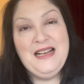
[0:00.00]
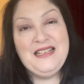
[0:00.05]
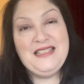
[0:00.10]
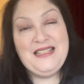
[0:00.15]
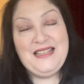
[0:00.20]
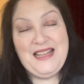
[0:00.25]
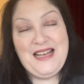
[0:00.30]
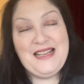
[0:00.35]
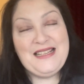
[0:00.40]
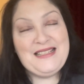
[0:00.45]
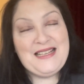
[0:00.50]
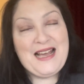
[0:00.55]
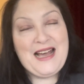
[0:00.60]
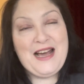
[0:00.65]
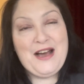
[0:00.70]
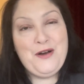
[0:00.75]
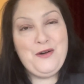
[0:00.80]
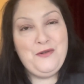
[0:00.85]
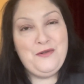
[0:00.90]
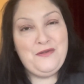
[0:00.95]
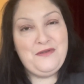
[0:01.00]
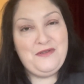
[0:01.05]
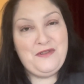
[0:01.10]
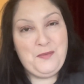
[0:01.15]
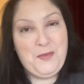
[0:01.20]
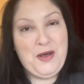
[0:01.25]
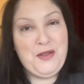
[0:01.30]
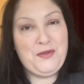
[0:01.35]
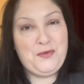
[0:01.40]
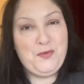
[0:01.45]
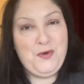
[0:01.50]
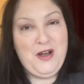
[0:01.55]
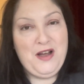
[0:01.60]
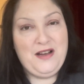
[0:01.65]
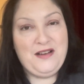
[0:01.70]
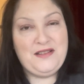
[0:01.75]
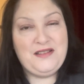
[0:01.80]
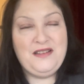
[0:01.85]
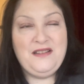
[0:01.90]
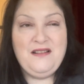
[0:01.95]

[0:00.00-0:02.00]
So that's how the month works.